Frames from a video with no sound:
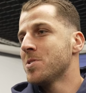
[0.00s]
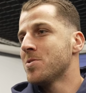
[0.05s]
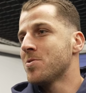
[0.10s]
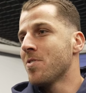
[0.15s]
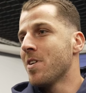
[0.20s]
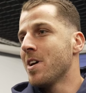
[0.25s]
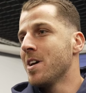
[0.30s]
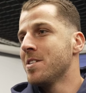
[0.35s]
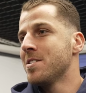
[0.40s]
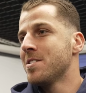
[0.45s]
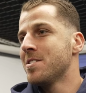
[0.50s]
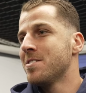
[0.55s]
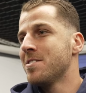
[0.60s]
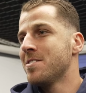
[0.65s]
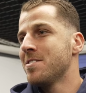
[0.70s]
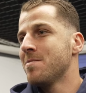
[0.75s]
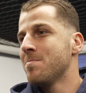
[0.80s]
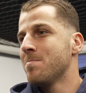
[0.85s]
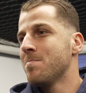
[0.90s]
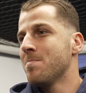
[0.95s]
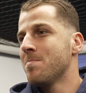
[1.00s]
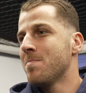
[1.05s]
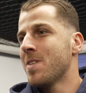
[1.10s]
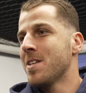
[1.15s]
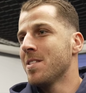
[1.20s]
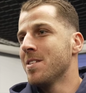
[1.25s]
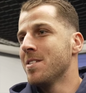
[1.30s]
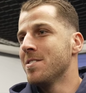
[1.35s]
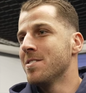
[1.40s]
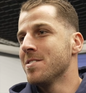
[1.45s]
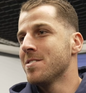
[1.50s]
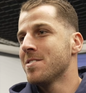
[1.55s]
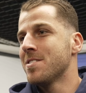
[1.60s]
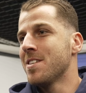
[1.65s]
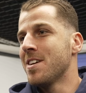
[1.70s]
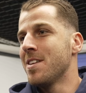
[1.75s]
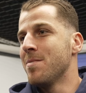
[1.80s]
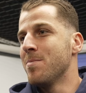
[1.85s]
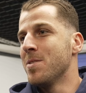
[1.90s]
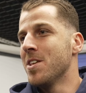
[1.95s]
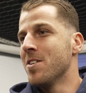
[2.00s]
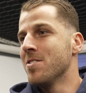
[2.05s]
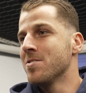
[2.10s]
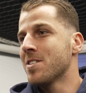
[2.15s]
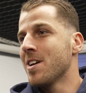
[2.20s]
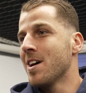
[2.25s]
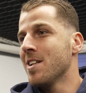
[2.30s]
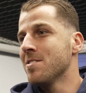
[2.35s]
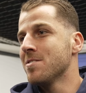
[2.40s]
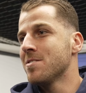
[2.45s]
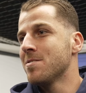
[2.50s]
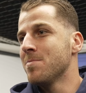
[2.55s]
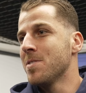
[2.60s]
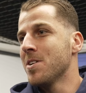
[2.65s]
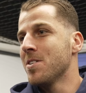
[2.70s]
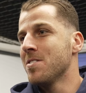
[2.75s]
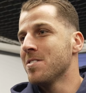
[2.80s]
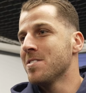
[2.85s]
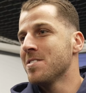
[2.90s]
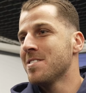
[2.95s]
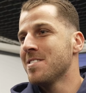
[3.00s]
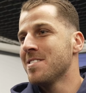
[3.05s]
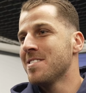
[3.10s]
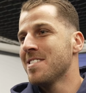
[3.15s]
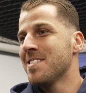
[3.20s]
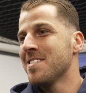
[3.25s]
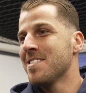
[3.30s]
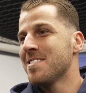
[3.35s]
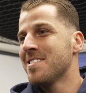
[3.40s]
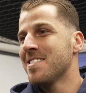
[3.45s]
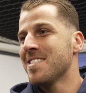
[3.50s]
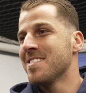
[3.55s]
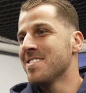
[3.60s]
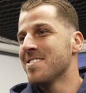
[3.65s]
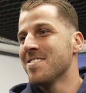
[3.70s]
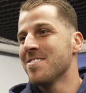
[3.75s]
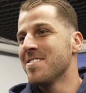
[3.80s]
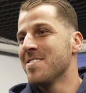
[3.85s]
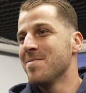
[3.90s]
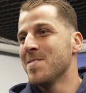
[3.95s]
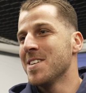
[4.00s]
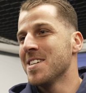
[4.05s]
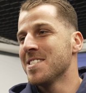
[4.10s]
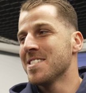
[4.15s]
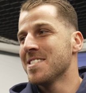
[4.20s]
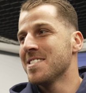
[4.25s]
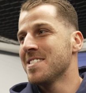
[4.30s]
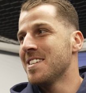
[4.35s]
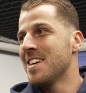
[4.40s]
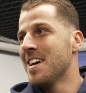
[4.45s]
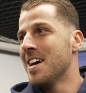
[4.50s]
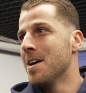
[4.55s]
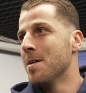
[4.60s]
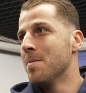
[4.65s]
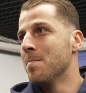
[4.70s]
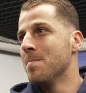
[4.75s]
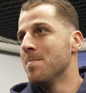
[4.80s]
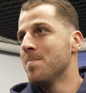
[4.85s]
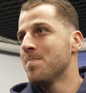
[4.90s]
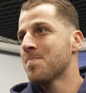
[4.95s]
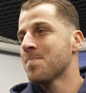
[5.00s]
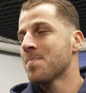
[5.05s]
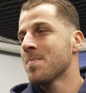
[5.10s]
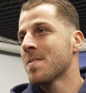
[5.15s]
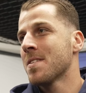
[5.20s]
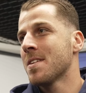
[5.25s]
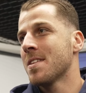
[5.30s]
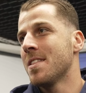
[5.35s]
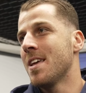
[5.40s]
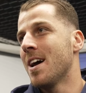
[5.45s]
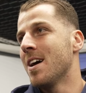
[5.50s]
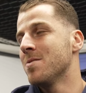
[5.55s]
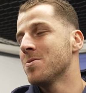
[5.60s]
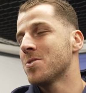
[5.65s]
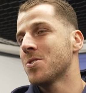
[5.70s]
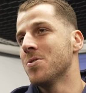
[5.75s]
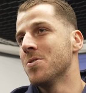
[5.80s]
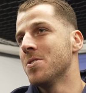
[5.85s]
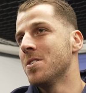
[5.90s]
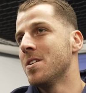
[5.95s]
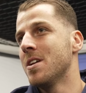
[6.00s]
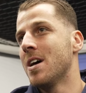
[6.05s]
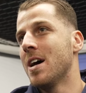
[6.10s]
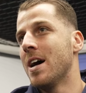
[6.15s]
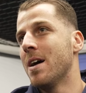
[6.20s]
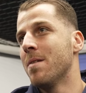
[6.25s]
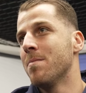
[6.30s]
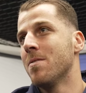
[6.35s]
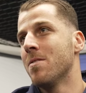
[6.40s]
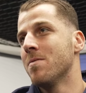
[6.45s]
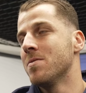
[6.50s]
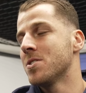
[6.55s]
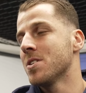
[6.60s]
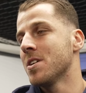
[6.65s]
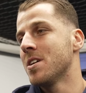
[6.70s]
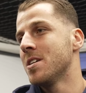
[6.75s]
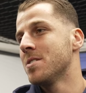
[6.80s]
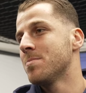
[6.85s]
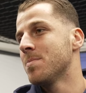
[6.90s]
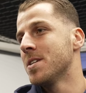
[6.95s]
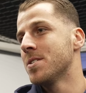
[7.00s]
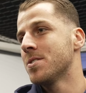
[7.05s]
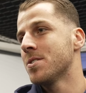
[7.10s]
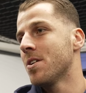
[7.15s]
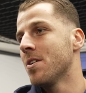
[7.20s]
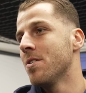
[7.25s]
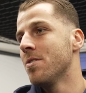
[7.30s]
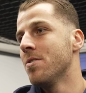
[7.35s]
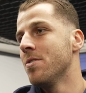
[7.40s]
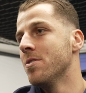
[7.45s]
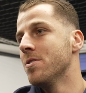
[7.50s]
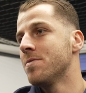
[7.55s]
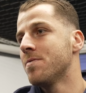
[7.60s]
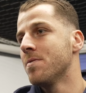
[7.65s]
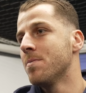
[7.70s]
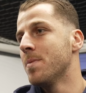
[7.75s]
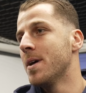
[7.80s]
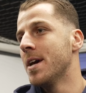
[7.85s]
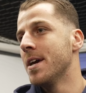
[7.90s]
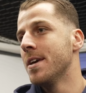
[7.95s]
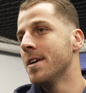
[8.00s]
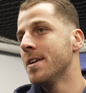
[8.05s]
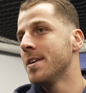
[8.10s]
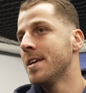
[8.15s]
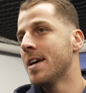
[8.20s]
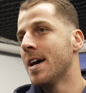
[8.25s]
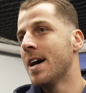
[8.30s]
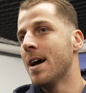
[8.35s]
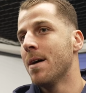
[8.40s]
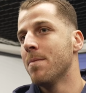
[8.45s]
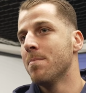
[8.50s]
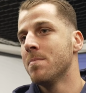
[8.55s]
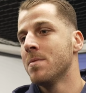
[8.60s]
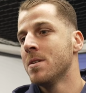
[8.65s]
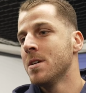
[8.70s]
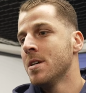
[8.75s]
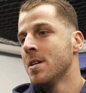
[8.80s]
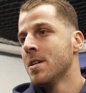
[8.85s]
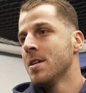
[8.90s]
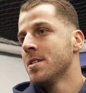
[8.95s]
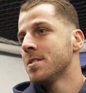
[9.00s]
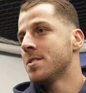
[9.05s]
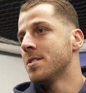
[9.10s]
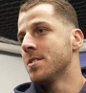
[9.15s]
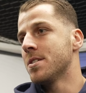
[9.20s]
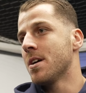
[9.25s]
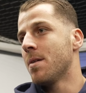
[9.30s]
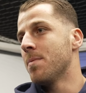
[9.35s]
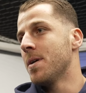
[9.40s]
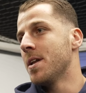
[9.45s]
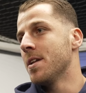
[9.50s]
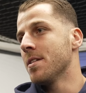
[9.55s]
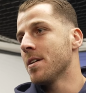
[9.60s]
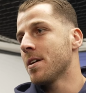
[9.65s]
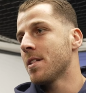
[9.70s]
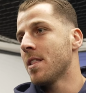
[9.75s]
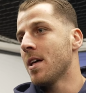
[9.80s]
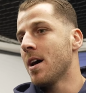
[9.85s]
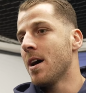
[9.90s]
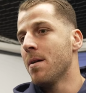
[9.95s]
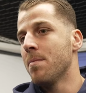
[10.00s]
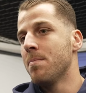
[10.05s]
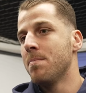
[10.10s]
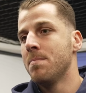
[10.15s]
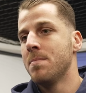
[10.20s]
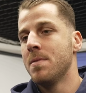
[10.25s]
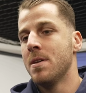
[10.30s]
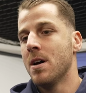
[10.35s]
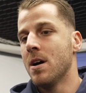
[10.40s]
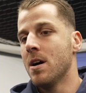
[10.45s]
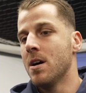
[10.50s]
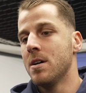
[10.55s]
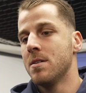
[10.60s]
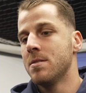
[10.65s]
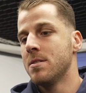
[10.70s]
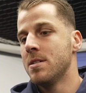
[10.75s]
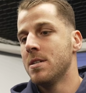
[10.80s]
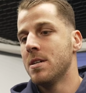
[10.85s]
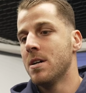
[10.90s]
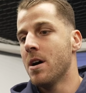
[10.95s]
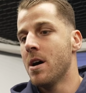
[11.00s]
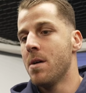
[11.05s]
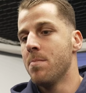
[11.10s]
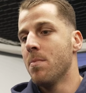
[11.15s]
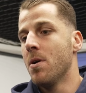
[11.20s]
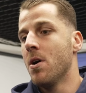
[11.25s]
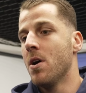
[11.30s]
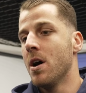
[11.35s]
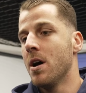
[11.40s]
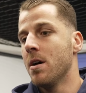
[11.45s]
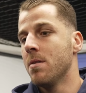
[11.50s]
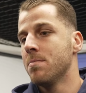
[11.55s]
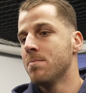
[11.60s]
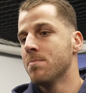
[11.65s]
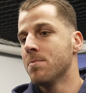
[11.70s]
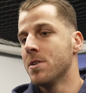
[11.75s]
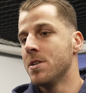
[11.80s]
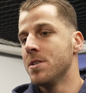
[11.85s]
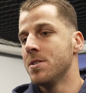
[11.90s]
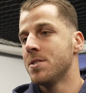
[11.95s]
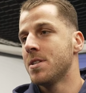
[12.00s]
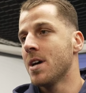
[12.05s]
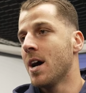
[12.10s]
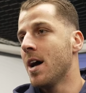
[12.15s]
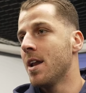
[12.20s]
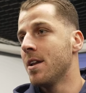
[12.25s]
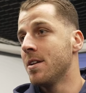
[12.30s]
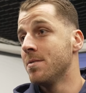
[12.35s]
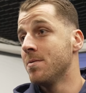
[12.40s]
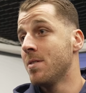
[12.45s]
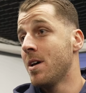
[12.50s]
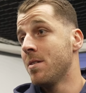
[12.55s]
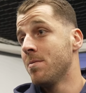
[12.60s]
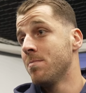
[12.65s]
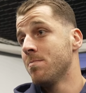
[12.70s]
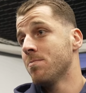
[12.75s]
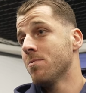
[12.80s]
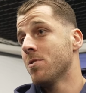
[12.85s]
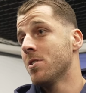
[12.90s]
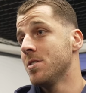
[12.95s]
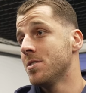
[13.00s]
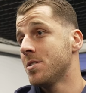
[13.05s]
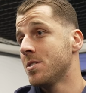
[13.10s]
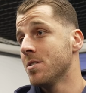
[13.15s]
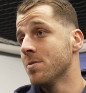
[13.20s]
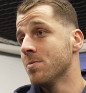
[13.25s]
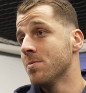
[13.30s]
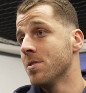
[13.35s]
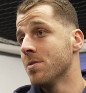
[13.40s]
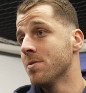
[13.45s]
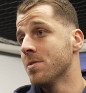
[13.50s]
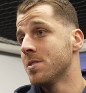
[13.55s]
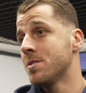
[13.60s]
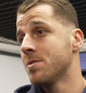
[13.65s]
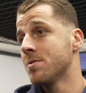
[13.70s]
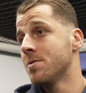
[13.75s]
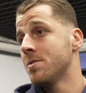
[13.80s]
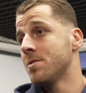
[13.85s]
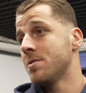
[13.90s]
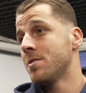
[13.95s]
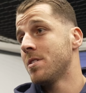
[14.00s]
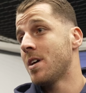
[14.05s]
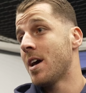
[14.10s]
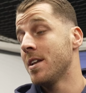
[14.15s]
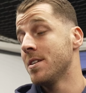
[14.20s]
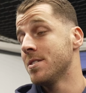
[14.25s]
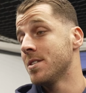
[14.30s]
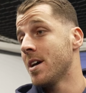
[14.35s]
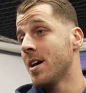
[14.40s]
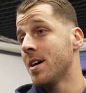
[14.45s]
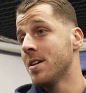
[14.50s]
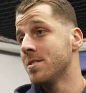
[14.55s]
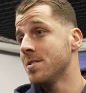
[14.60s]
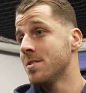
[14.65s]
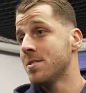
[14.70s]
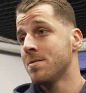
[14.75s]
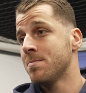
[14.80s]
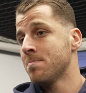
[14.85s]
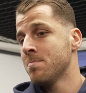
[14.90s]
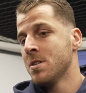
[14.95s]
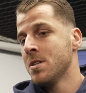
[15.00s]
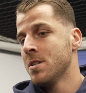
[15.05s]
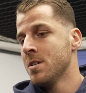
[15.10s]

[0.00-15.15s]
bit strange, mainly just seeing him in those colours, to be honest. It doesn't suit him, does it? Um, no, it was good. Um, obviously, he's been so huge for me um, since I've been at the club. Uh, I admire what he's done and, and, what he's still doing to it at his age is,